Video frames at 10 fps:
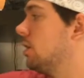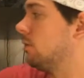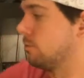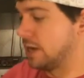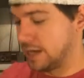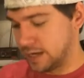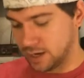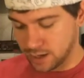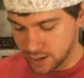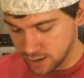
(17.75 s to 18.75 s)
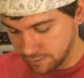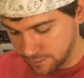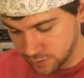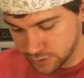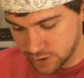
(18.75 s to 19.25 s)
Alright,
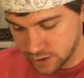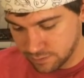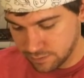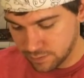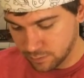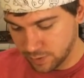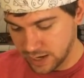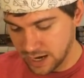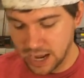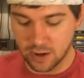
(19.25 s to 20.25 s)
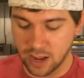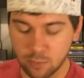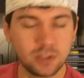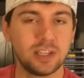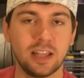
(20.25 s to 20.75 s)
first off, we got, and
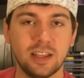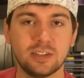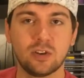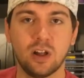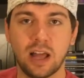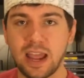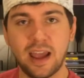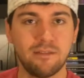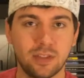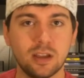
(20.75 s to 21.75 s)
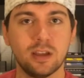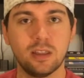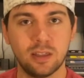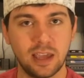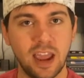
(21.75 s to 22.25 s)
once again, these are all, I have
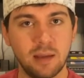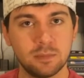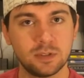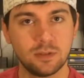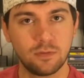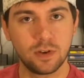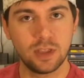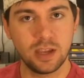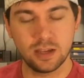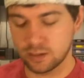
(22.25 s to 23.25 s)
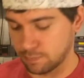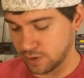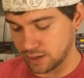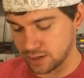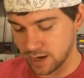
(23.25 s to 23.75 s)
the games for these,
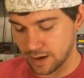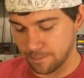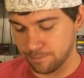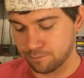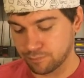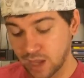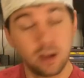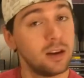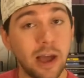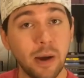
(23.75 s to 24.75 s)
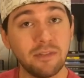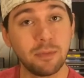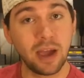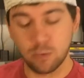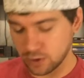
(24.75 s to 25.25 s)
but now I have the
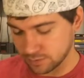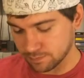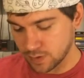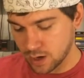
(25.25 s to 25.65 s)
Manuels.